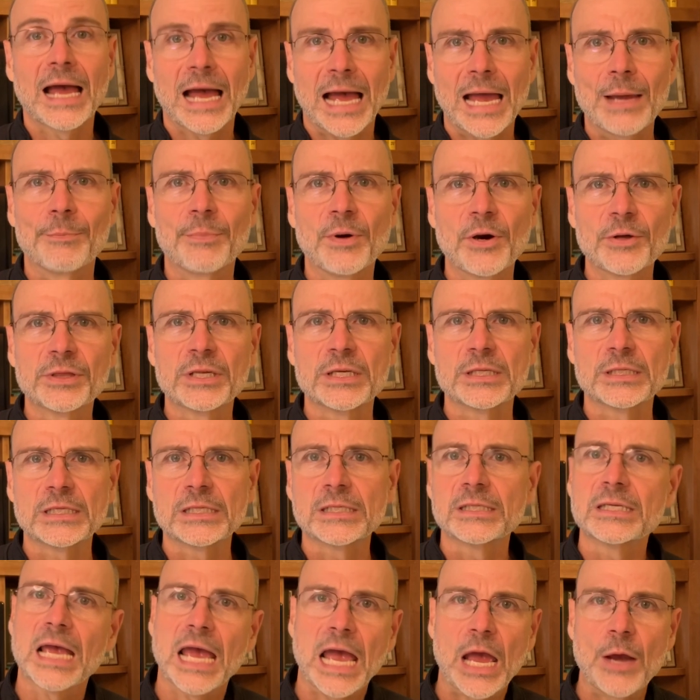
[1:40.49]

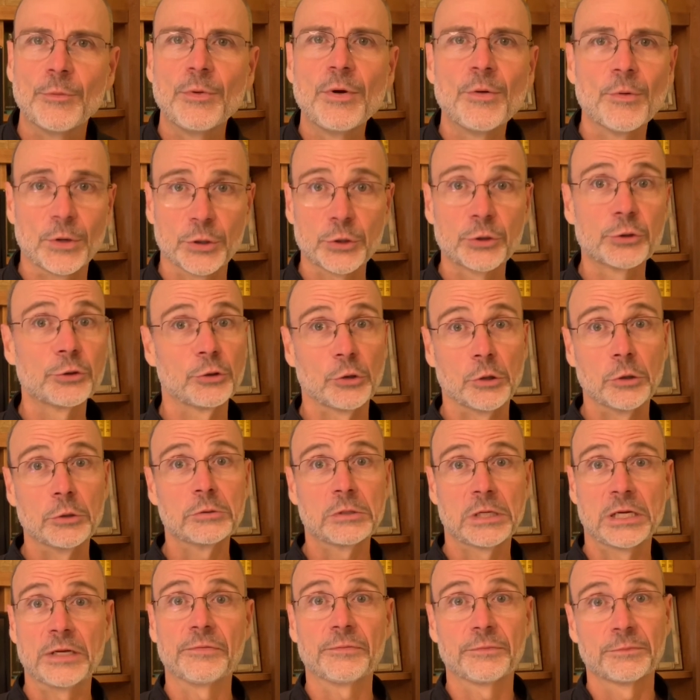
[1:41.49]
hypothesis, and we want to
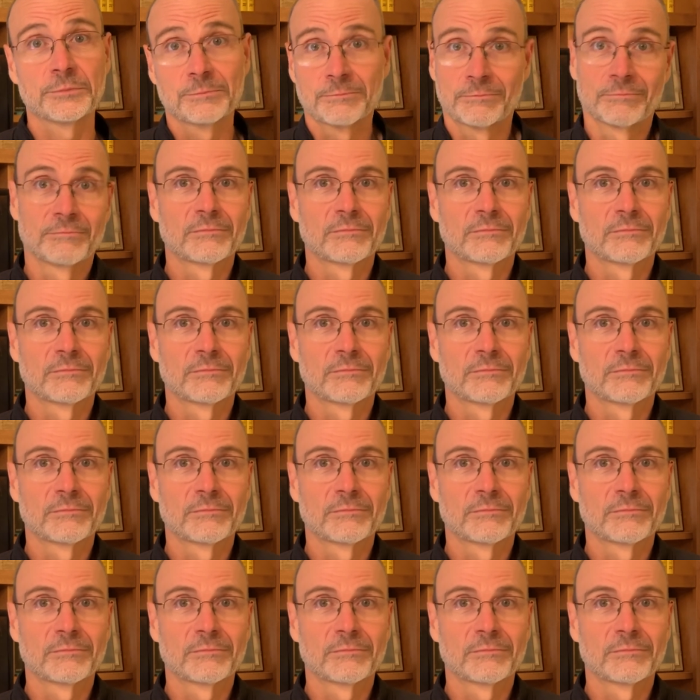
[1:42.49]
know if